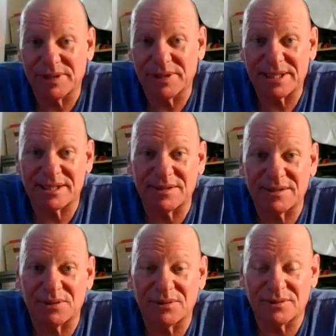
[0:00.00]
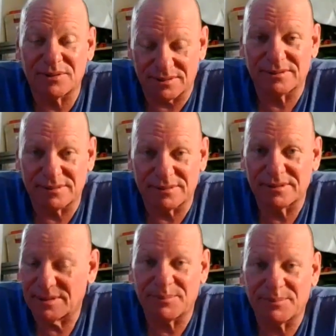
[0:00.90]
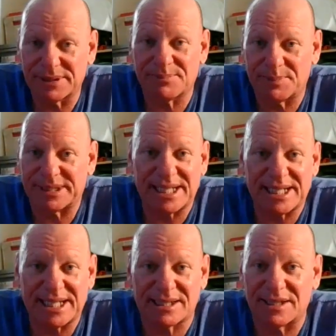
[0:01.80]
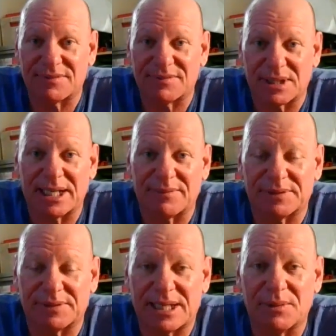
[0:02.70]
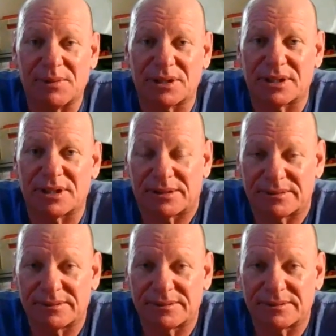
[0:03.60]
Well, that's a civil, but that's a civil claim for damages now.